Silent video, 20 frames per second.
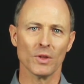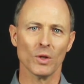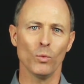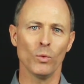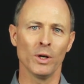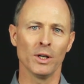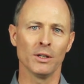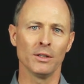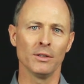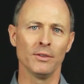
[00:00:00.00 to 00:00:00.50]

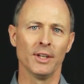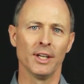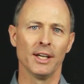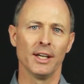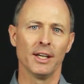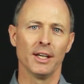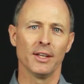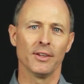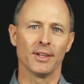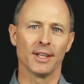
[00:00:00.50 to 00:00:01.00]
Well,
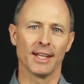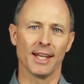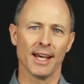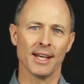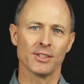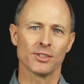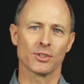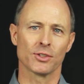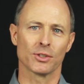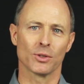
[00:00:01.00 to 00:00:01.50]
the
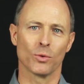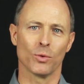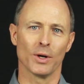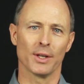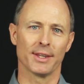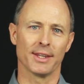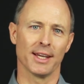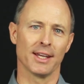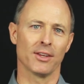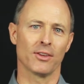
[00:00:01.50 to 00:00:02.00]
answer to
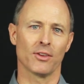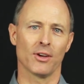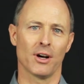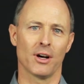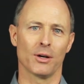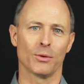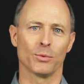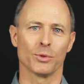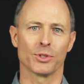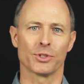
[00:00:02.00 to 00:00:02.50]
what they
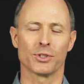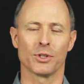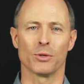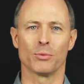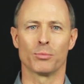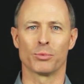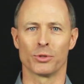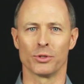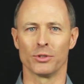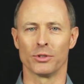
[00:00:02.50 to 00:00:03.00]
thought was so
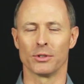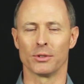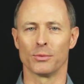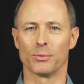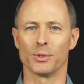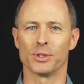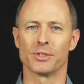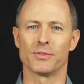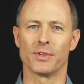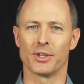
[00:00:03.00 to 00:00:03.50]
brutal
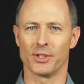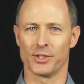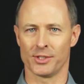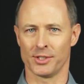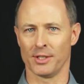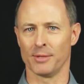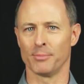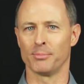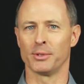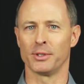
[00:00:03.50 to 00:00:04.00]
was very
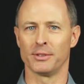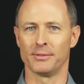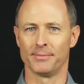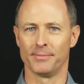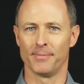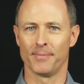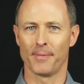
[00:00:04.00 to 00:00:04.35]
simple.